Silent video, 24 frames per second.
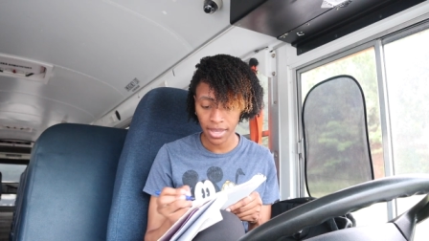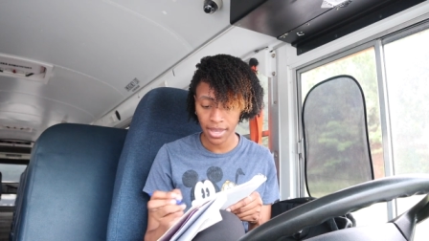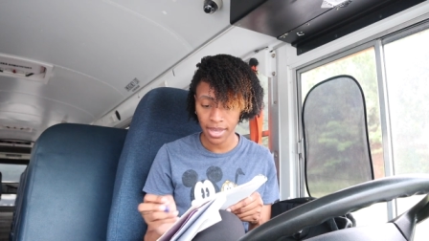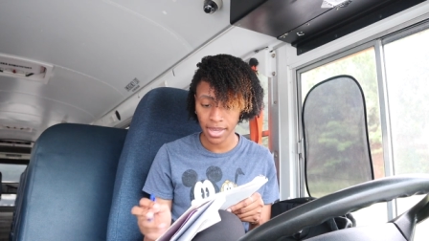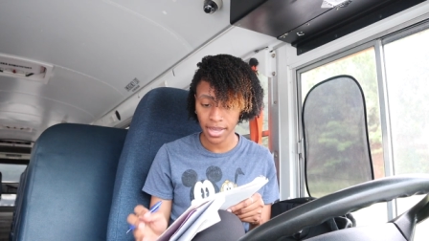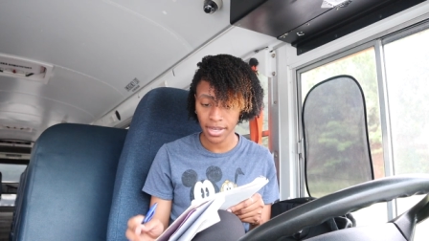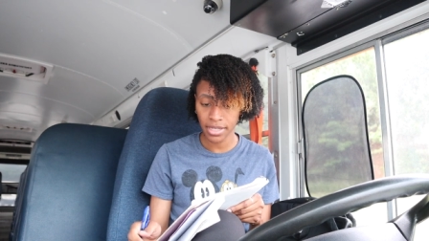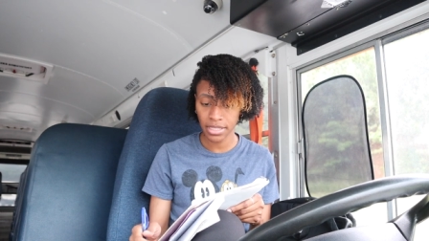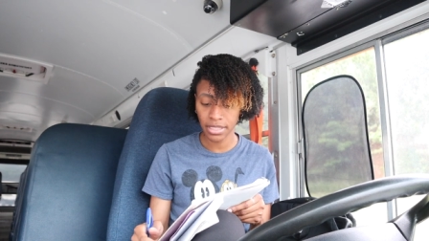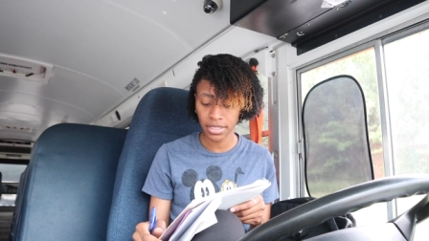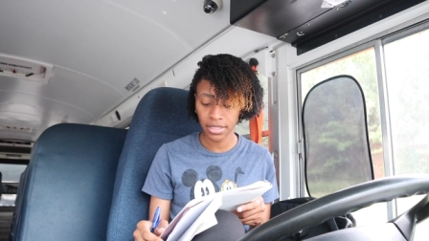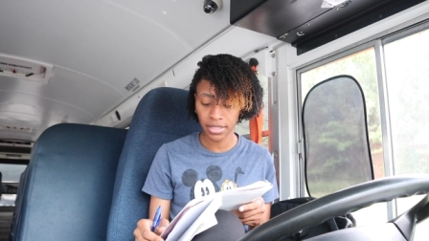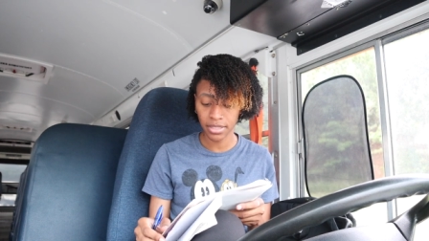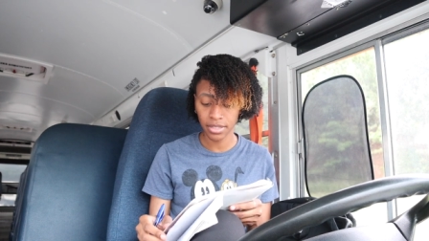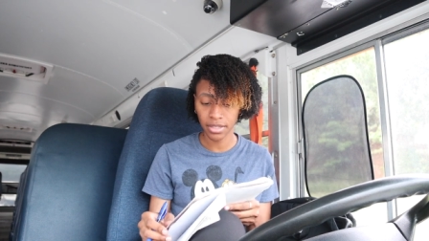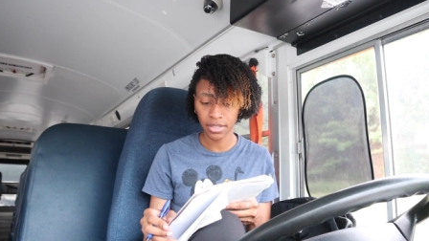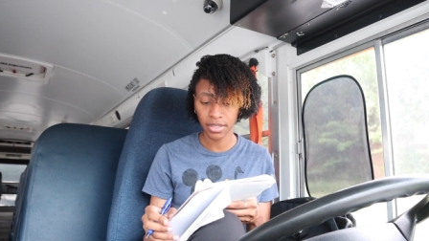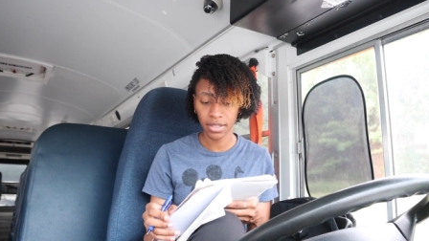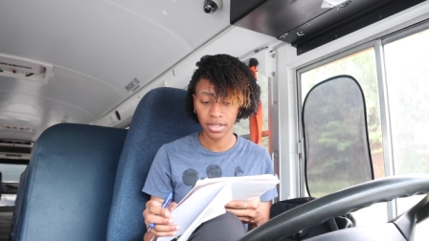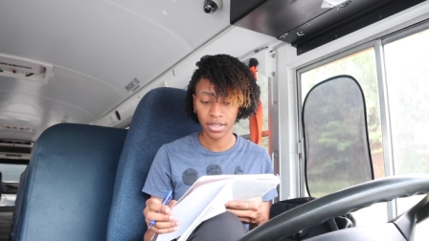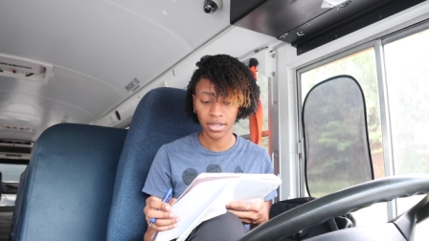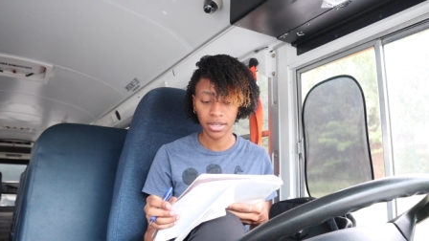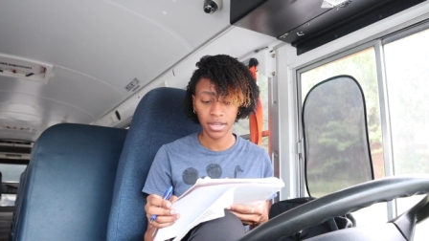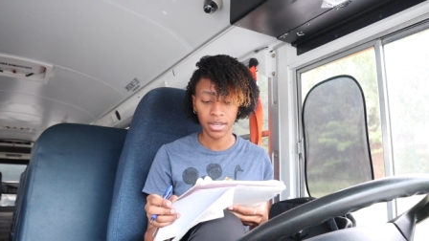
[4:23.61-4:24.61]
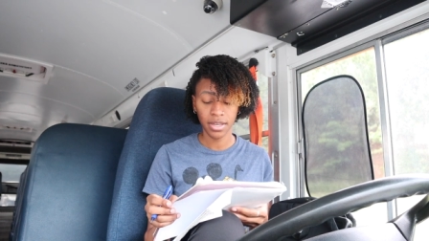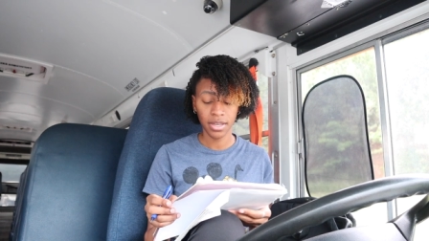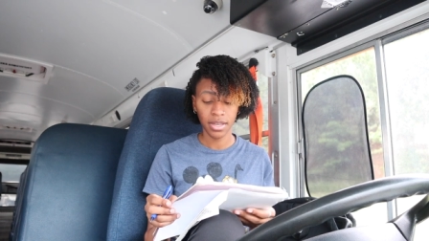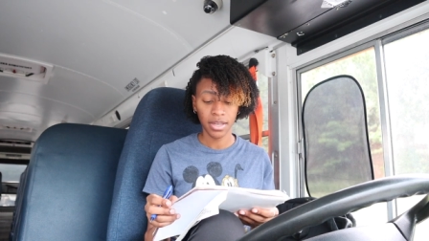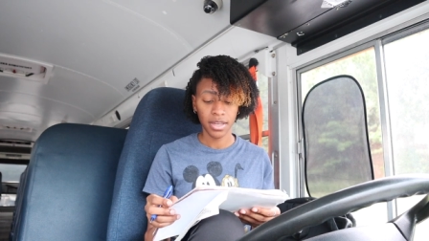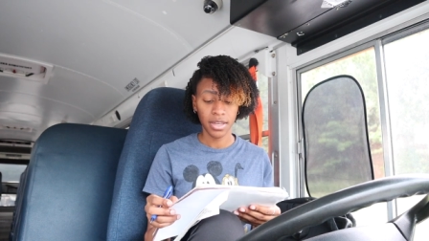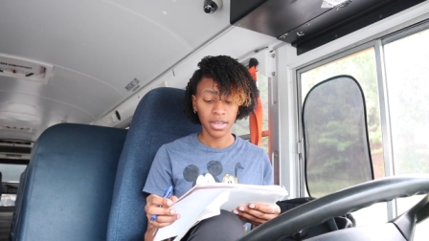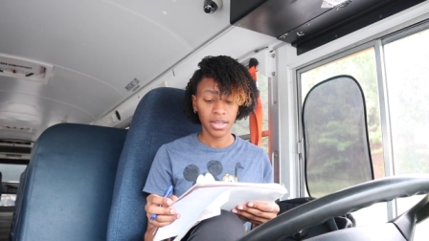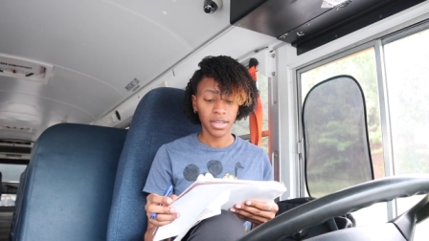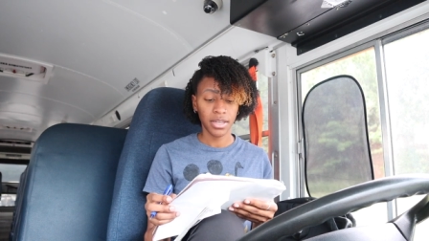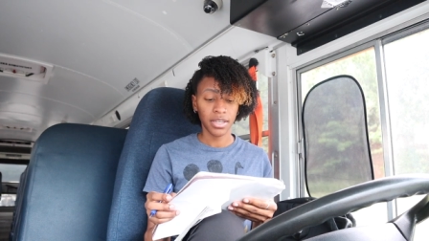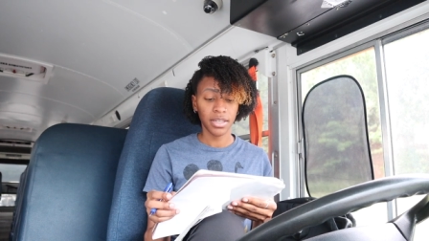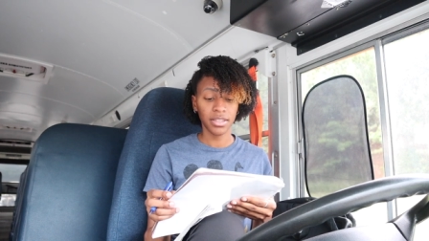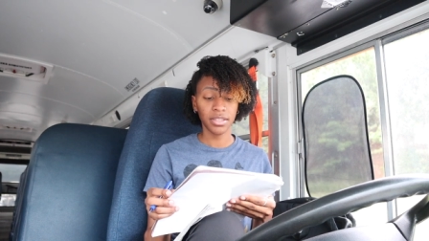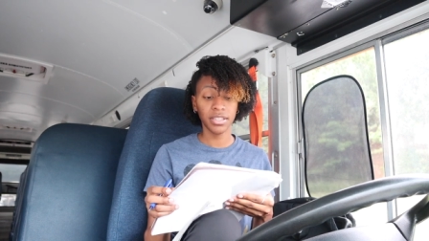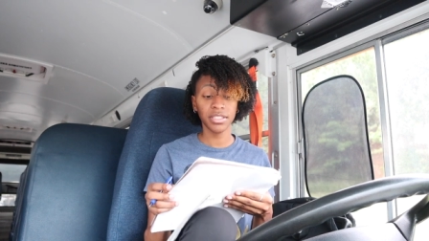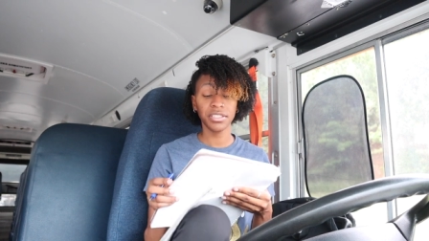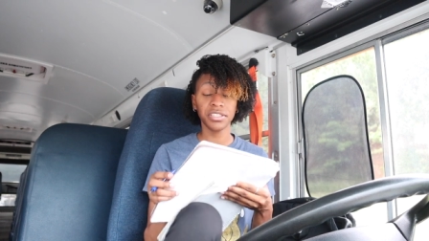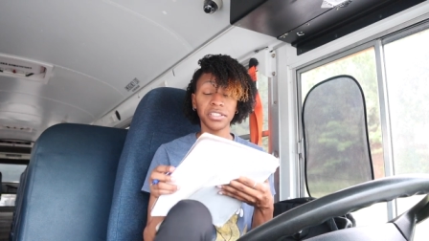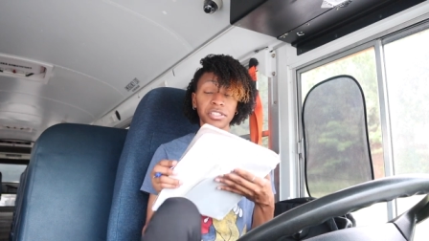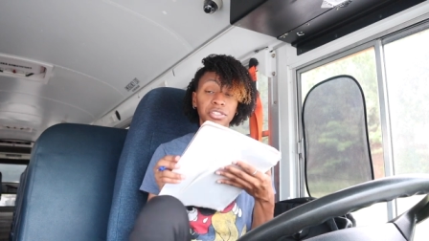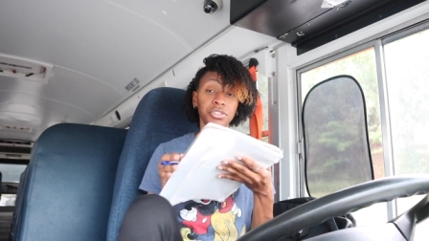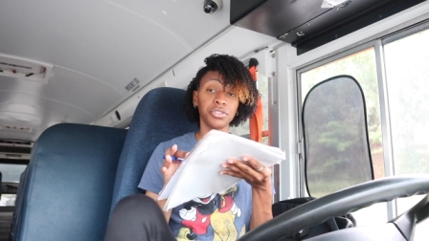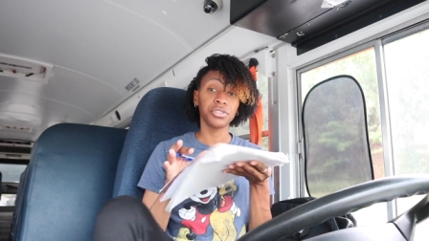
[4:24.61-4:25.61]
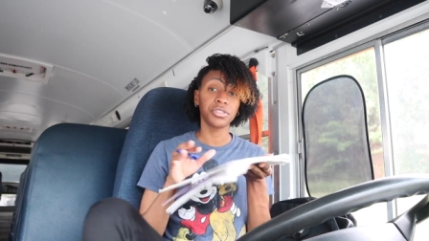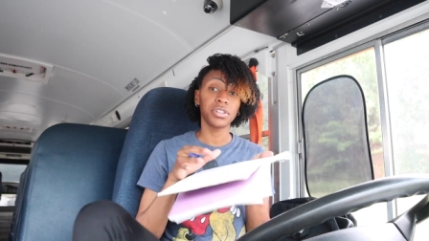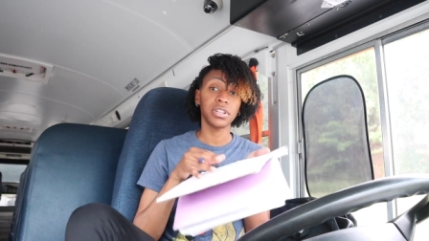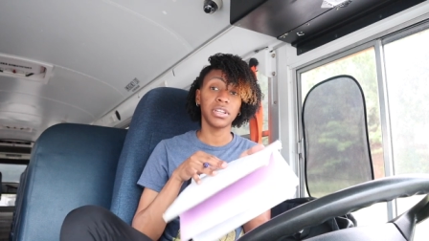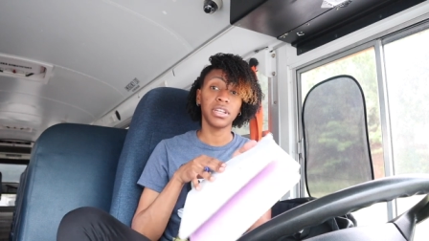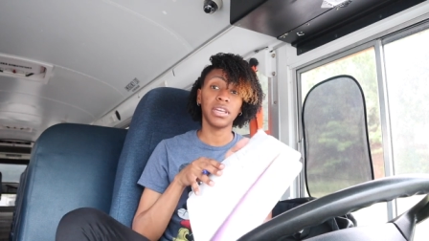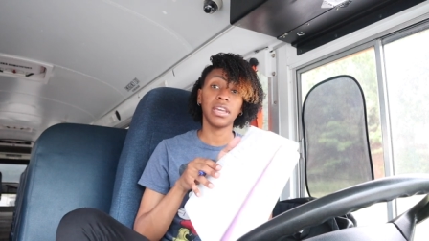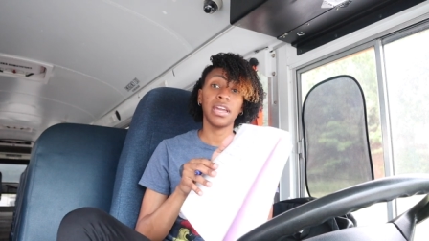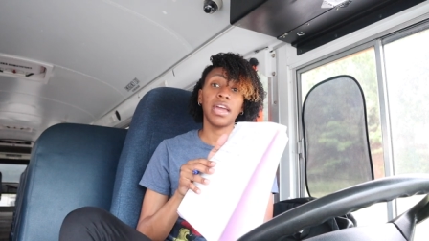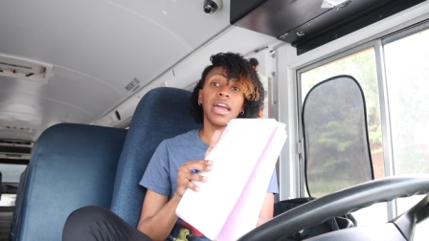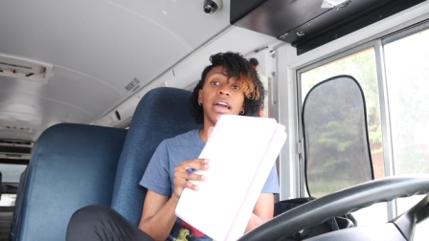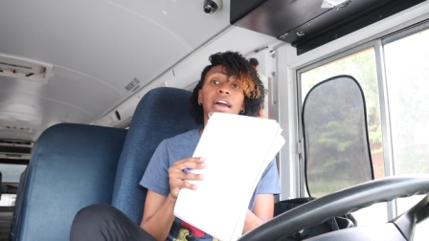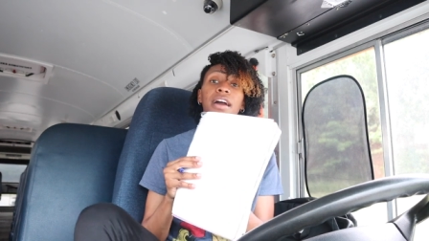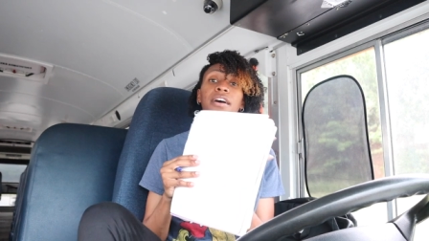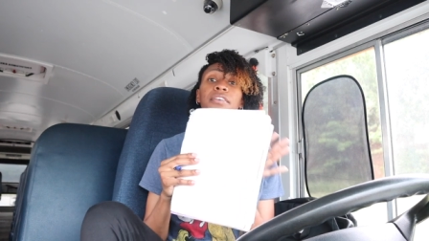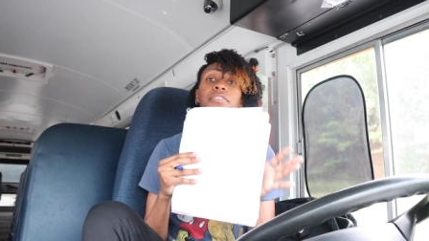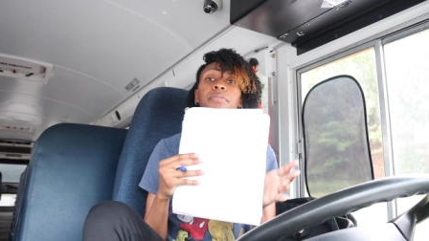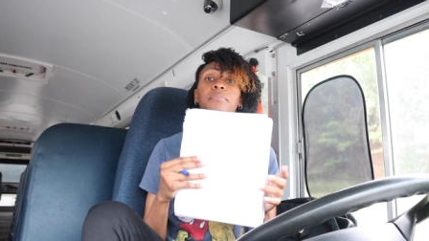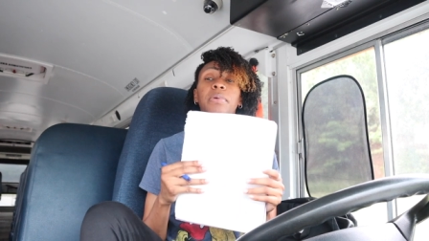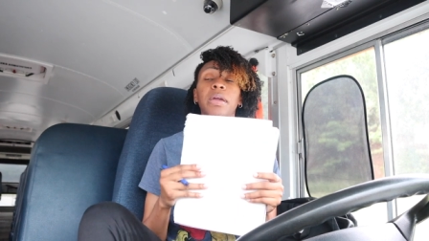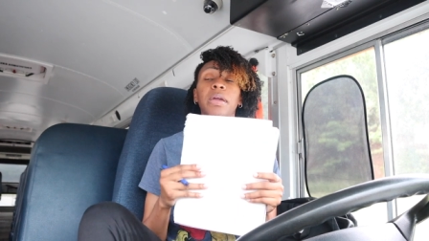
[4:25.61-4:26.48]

X. And this is usually how the